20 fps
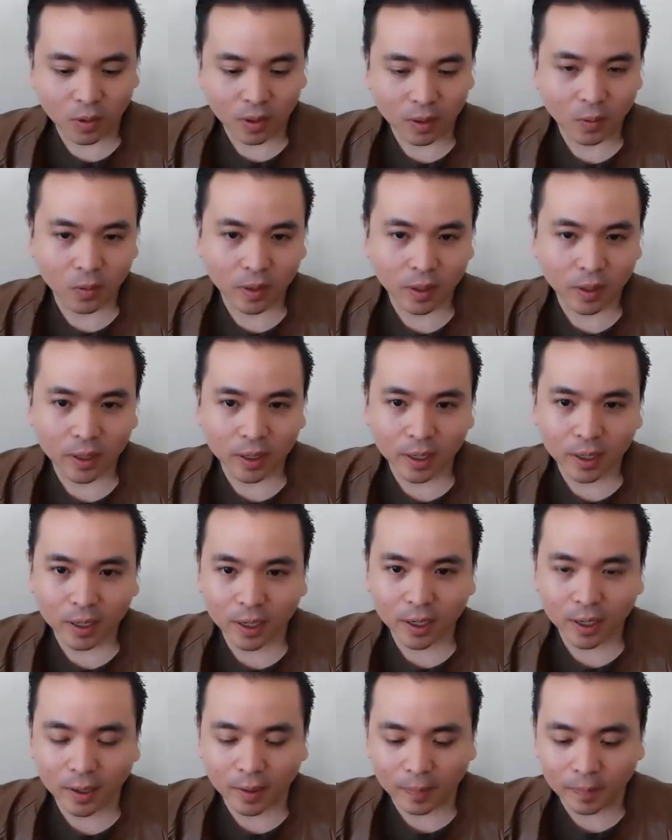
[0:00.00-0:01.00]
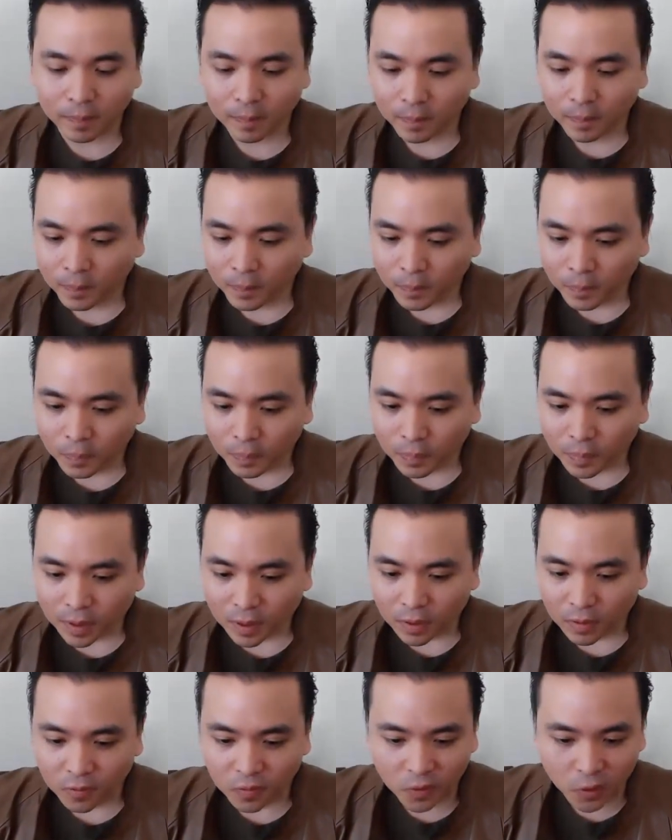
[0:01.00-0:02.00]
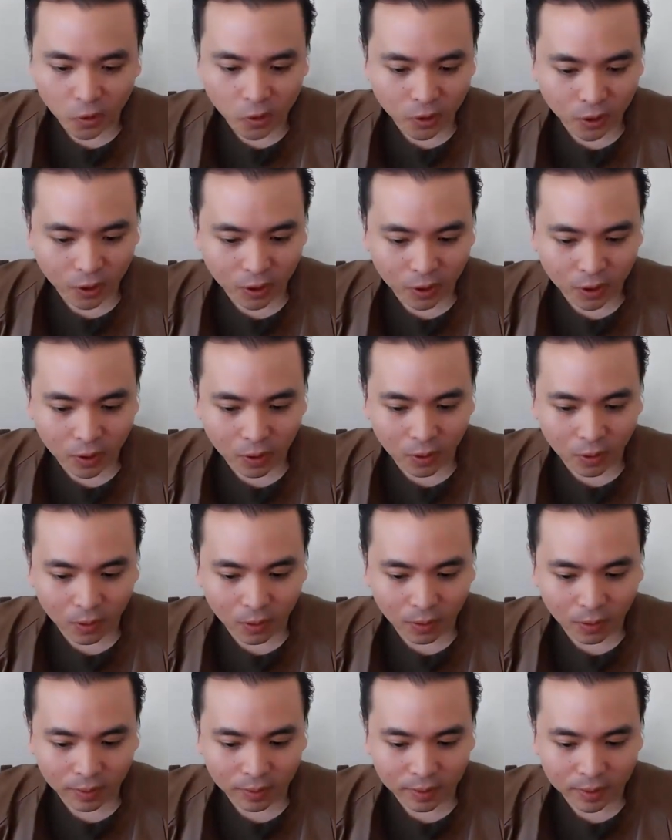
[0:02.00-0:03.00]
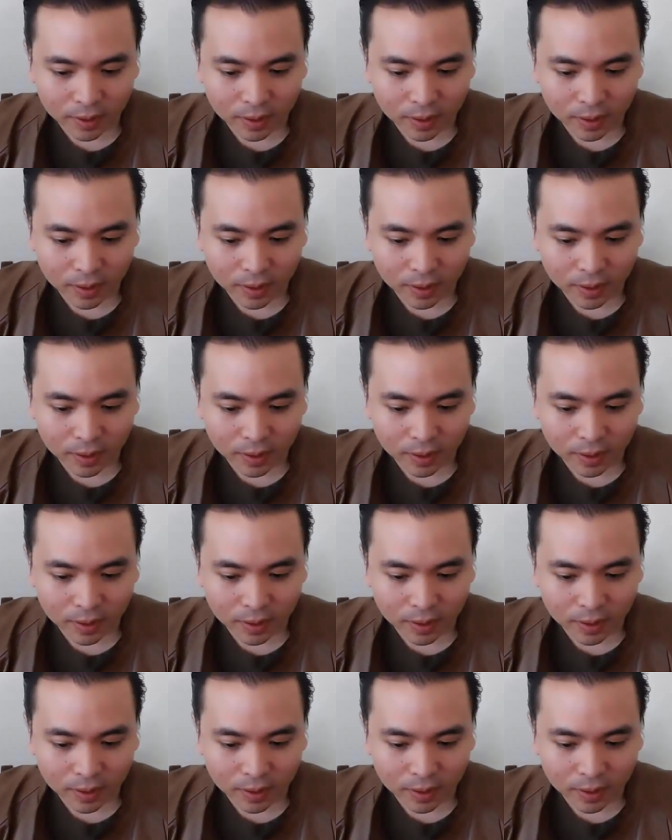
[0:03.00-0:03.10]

what are your future goals,